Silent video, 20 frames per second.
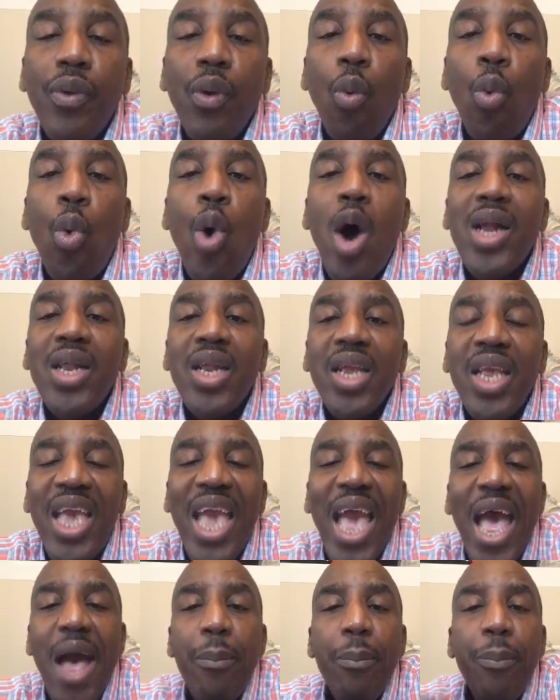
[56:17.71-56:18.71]
What
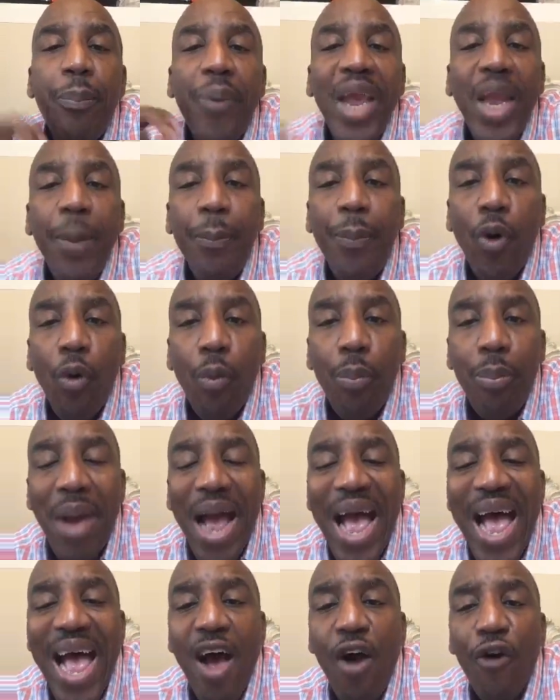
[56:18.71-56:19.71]
kept people
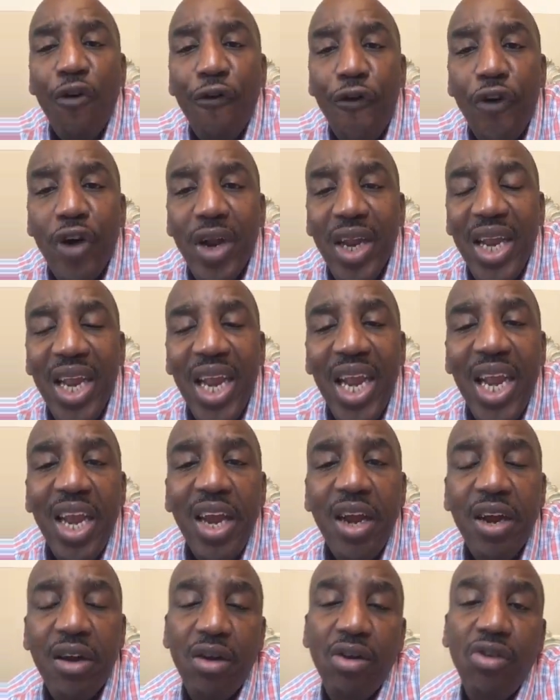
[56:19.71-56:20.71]
bound for
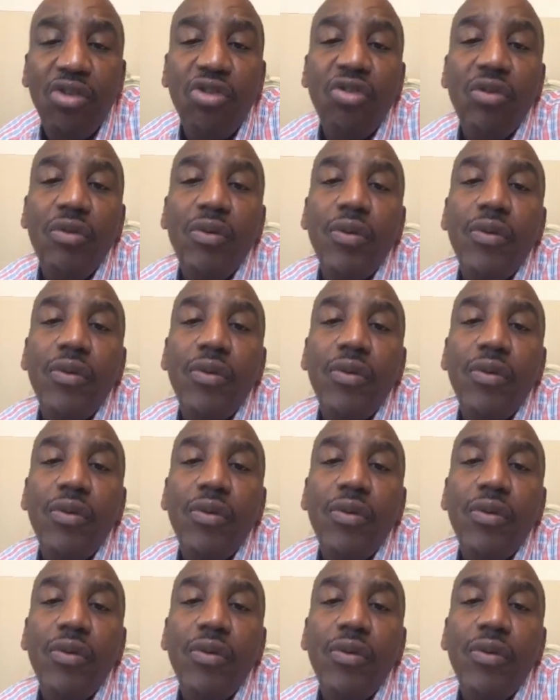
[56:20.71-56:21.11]
years?